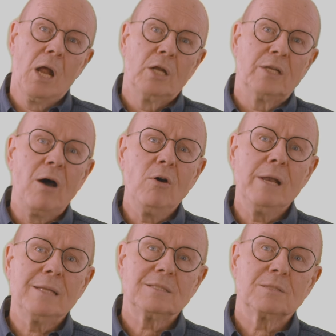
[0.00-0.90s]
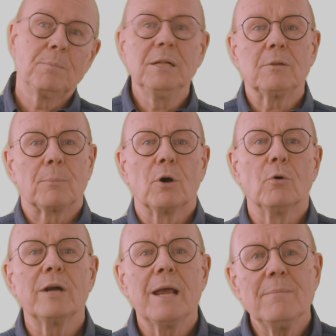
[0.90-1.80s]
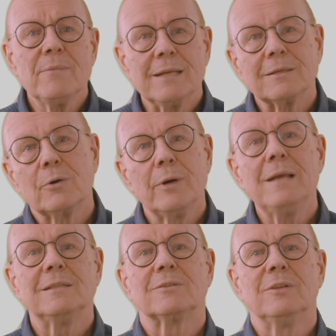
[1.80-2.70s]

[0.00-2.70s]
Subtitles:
Now let's build a program that creates